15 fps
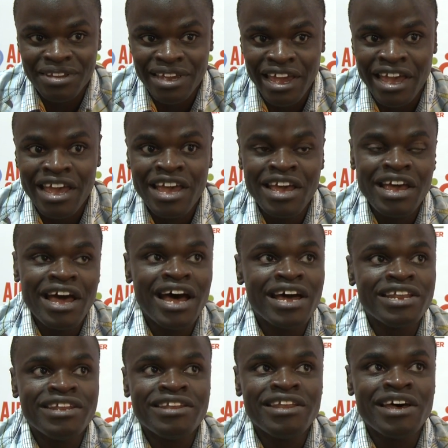Okay,
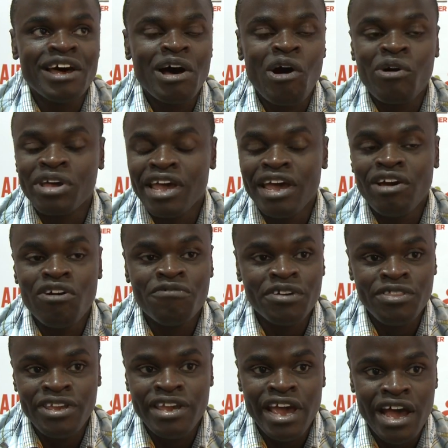and okay,
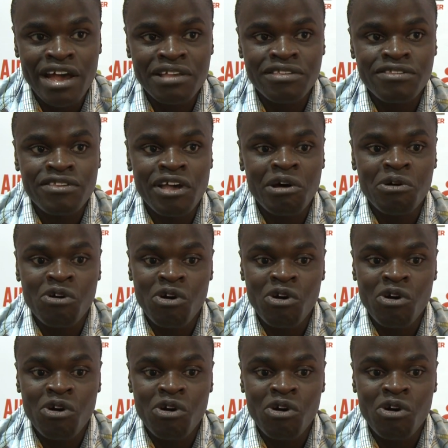over the years,